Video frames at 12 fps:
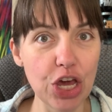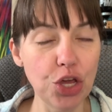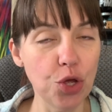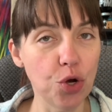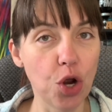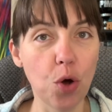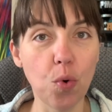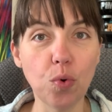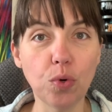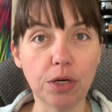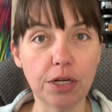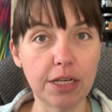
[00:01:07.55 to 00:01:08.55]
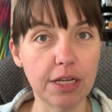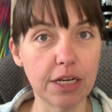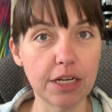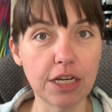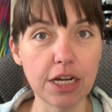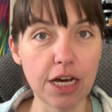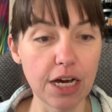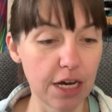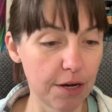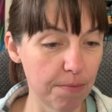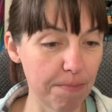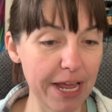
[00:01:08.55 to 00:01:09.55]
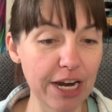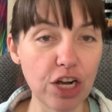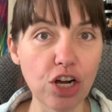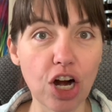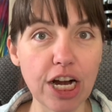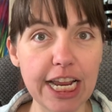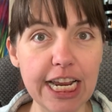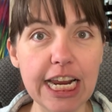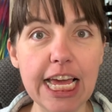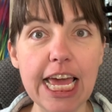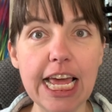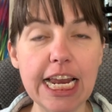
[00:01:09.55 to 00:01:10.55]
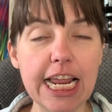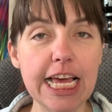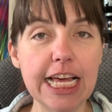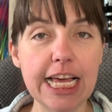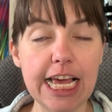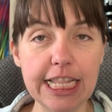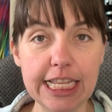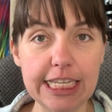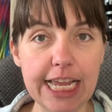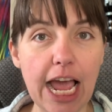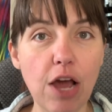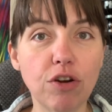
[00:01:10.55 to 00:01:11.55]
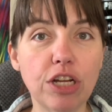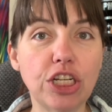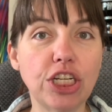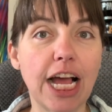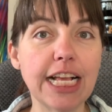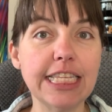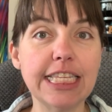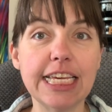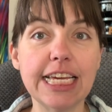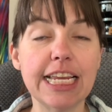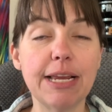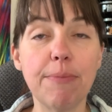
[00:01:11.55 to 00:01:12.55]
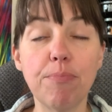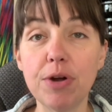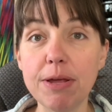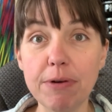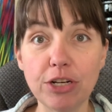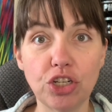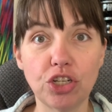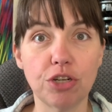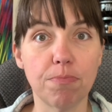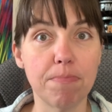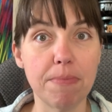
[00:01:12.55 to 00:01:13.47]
you know, the, the Manikarnika and and the town of Jhansi and, and pretty much